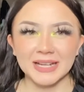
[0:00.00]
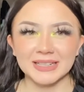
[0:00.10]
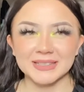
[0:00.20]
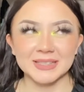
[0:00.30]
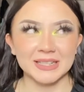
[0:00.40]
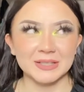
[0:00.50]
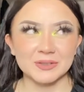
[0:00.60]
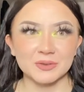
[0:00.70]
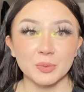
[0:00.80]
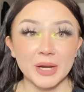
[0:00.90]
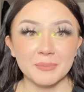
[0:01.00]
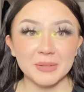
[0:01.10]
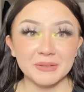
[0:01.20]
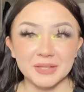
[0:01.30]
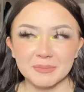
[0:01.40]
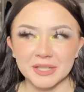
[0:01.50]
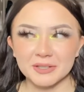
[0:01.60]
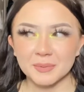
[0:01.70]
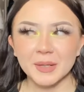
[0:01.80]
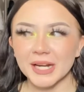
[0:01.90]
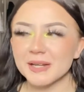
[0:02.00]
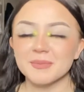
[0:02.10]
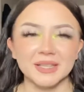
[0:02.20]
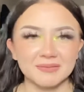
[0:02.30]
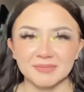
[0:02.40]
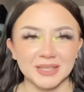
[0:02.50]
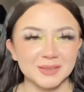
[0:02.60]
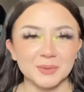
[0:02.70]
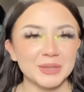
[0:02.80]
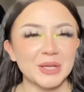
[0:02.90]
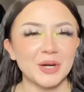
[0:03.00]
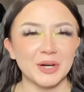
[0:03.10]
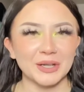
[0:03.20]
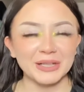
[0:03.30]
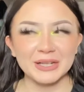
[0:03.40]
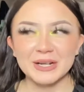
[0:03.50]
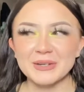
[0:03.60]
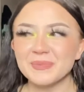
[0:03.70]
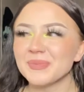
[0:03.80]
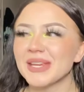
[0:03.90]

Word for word: because like there's one beauty blender brand, but that's what they are, you know?